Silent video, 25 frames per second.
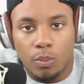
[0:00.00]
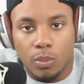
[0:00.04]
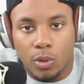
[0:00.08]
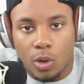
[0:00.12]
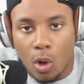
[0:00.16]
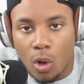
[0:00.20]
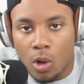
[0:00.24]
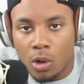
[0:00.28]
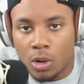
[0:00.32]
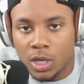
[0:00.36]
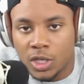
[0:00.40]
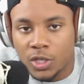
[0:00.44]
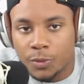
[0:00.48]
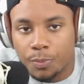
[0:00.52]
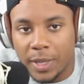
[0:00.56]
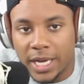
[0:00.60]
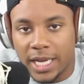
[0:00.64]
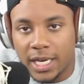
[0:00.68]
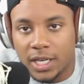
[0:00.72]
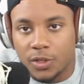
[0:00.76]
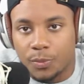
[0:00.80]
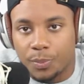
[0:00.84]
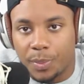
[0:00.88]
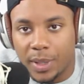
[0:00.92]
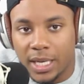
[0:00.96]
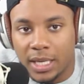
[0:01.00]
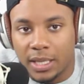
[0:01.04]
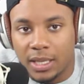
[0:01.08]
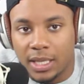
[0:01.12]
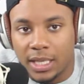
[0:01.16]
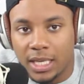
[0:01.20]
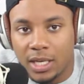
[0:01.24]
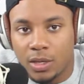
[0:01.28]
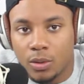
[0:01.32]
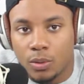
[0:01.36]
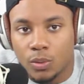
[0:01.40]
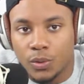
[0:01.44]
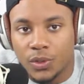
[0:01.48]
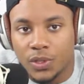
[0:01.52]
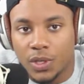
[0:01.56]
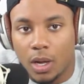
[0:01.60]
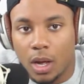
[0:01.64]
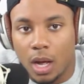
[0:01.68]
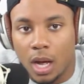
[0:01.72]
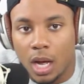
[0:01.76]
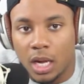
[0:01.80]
Calling a spade, the Eagles'